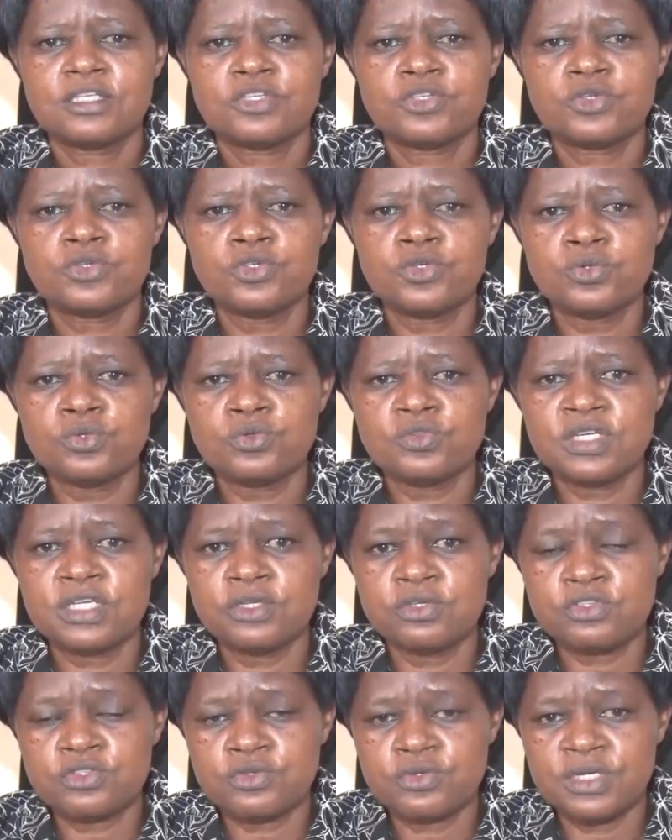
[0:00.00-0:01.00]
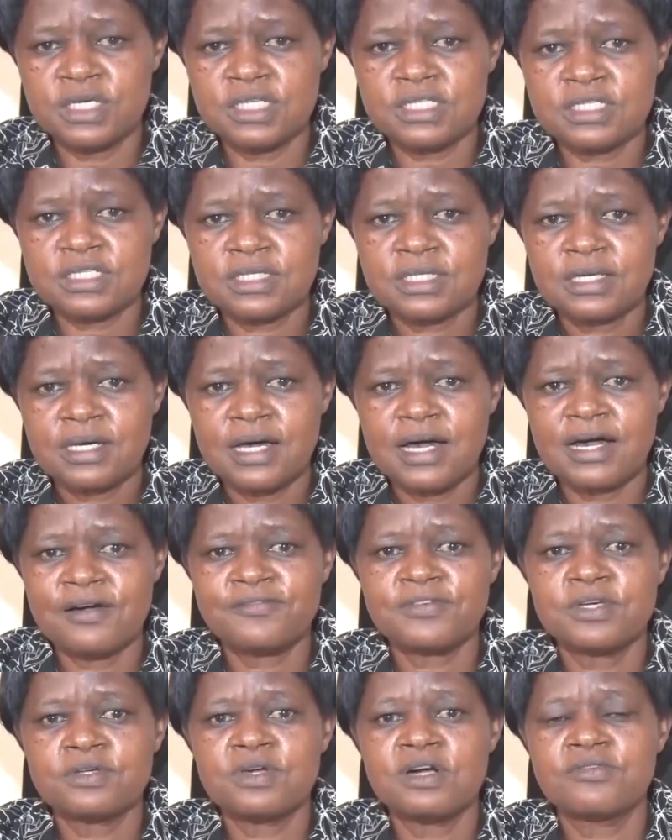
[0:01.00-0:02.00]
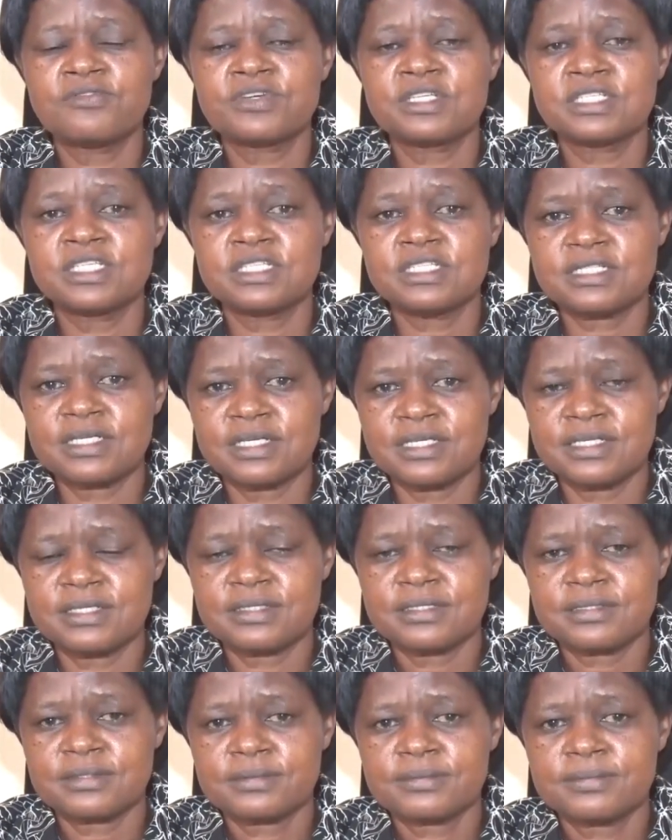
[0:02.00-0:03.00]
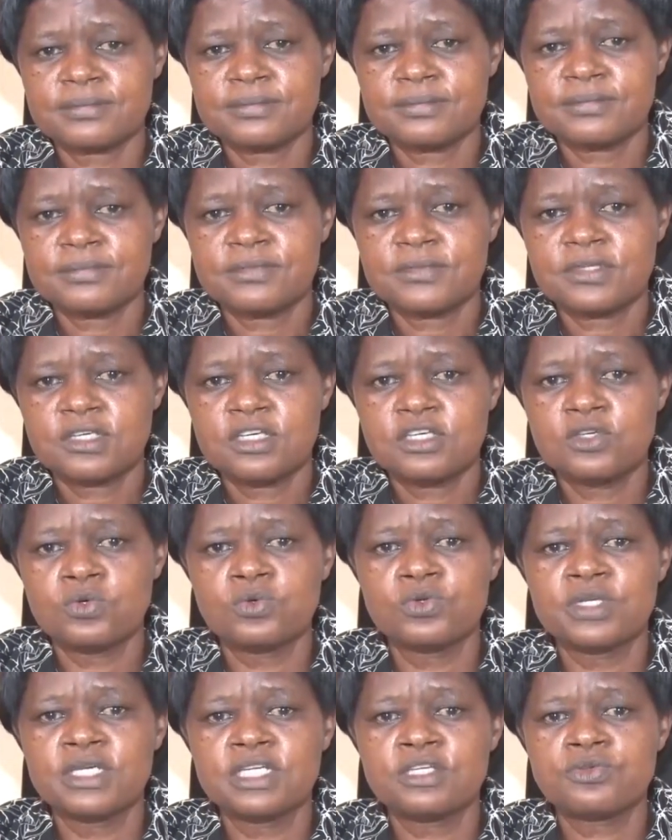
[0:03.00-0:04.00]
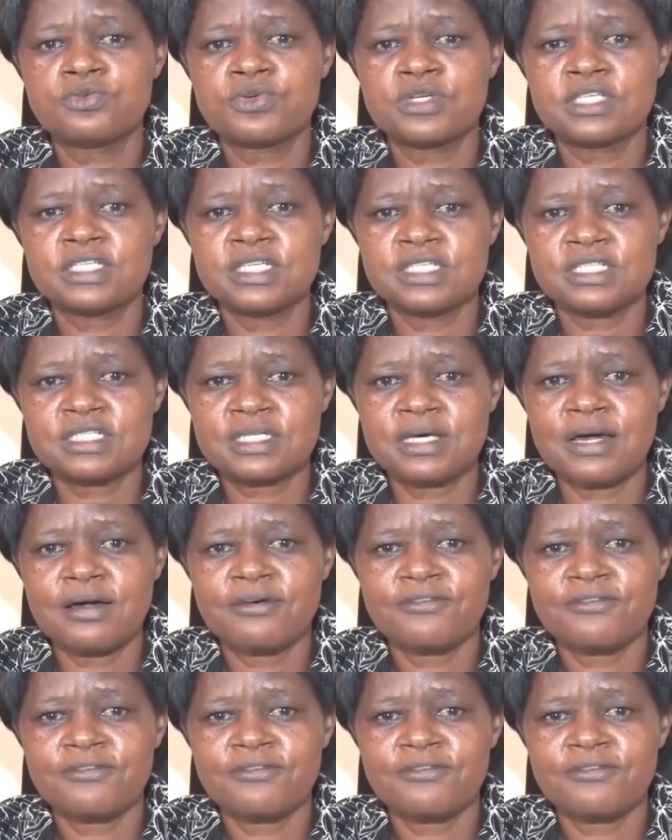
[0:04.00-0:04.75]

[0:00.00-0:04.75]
to you, the new students, after you have registered. You will need to register